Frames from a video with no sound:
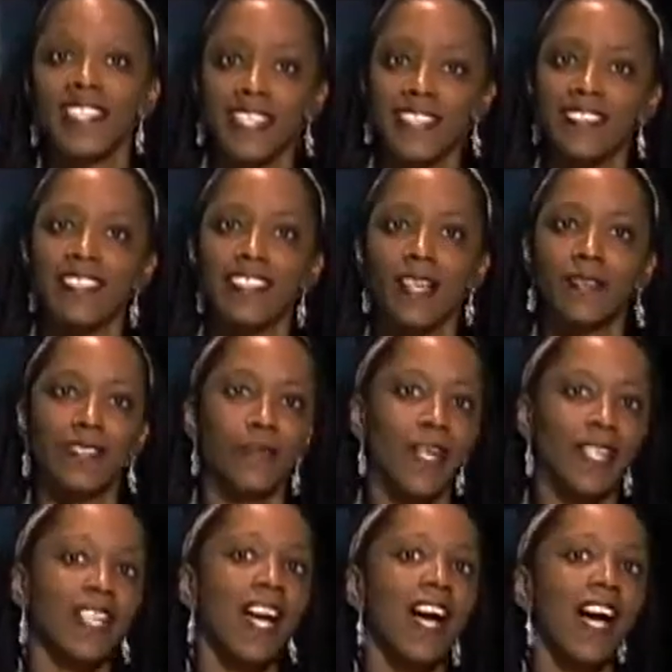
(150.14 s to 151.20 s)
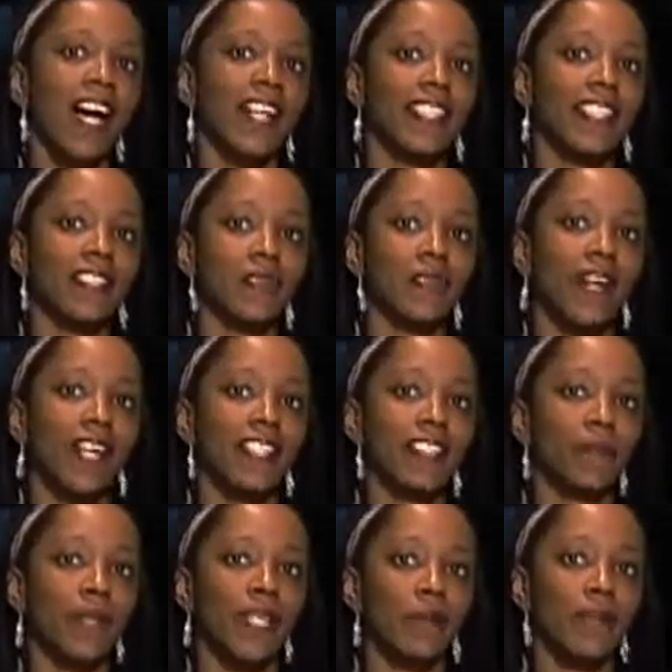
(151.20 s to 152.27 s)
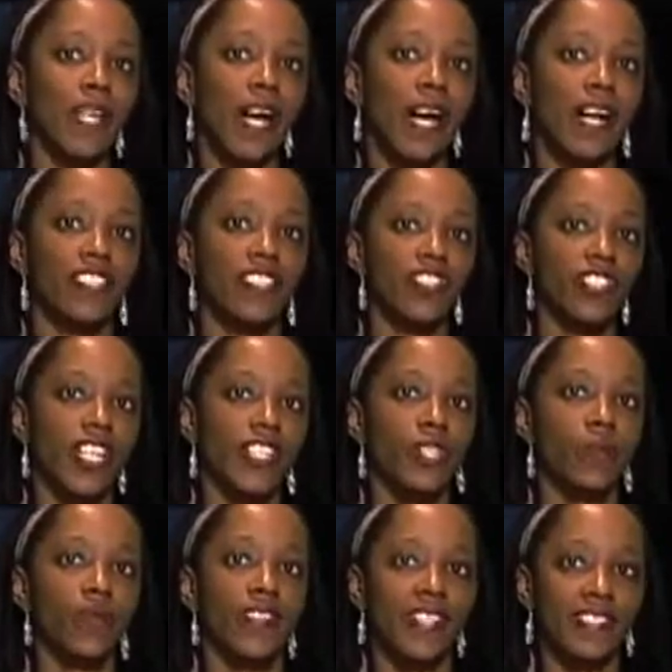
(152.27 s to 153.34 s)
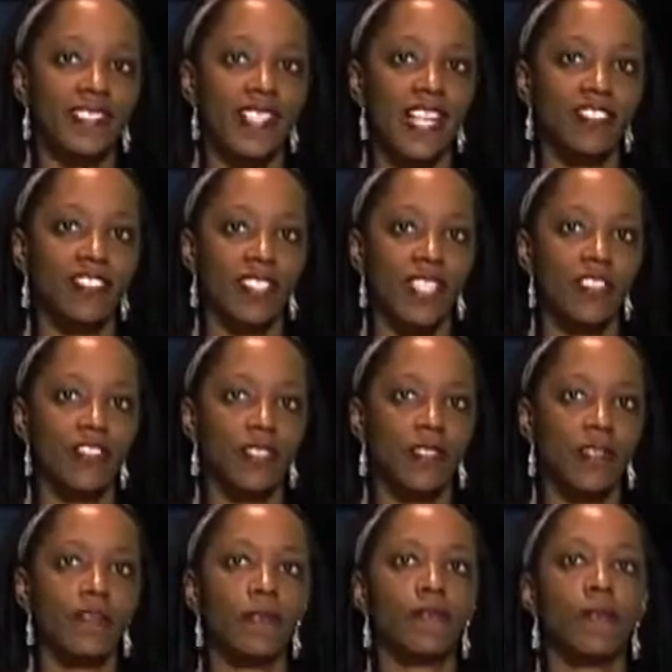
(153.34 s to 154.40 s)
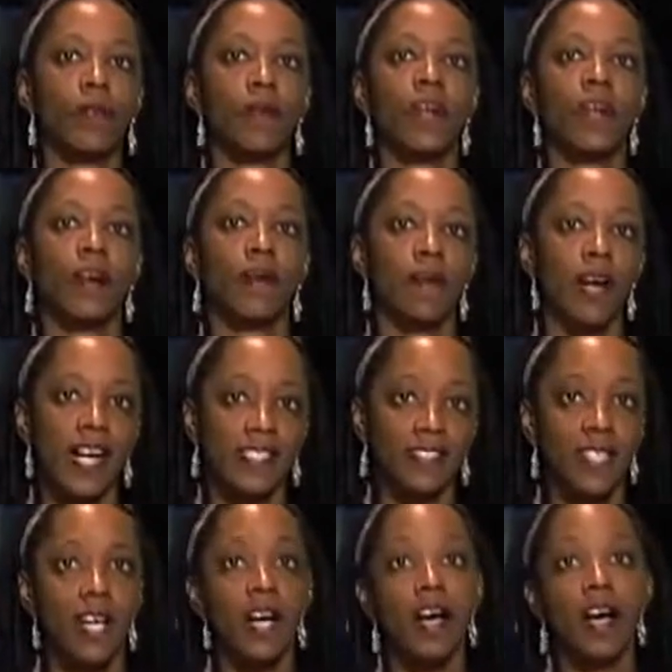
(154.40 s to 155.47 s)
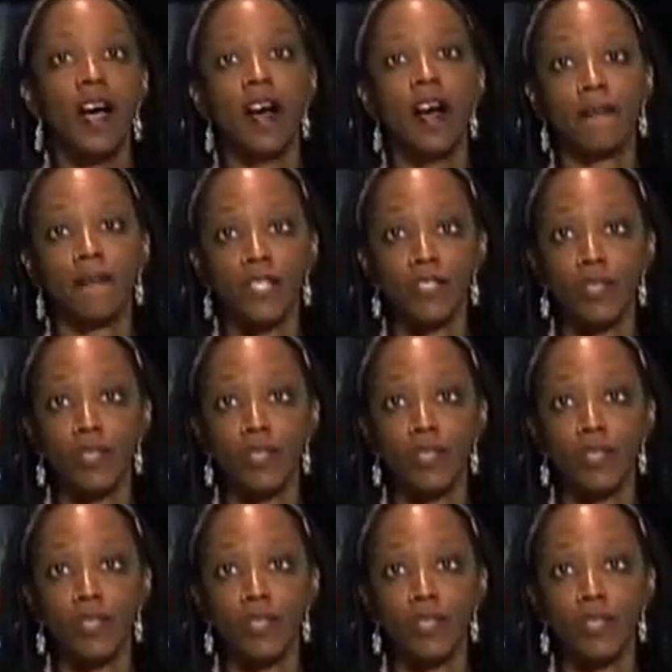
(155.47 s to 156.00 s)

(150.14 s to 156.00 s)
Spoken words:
suspect identified as being behind the January assassination of the former Hamas official